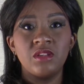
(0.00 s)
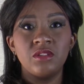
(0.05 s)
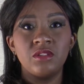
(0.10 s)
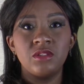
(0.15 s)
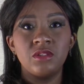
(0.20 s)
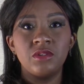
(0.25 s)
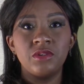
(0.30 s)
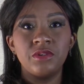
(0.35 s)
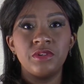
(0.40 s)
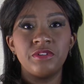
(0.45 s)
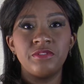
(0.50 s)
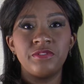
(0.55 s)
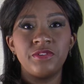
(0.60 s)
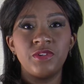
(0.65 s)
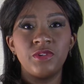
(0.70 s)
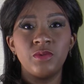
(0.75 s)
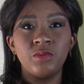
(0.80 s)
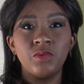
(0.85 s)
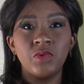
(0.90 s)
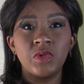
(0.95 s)
learn a
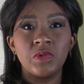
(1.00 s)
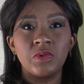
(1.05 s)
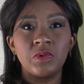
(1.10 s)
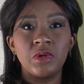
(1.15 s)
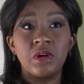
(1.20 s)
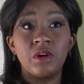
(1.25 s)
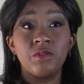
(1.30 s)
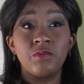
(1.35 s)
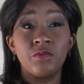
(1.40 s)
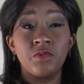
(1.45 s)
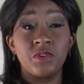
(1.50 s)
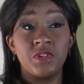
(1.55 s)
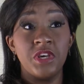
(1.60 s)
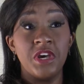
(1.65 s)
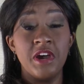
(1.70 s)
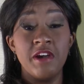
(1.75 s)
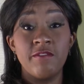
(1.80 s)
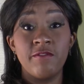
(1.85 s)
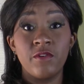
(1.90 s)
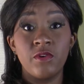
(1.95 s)
few more
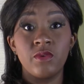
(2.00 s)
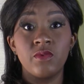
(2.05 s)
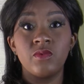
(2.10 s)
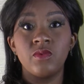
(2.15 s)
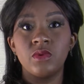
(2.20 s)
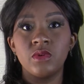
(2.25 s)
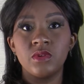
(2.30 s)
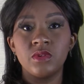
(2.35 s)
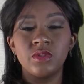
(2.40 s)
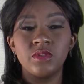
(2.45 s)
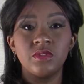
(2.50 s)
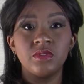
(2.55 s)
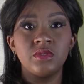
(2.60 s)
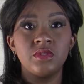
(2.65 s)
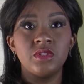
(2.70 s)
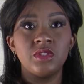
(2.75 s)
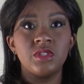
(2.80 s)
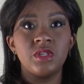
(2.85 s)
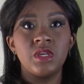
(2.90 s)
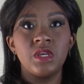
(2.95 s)
tougher
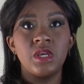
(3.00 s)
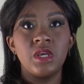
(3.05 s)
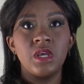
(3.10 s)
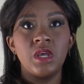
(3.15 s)
words,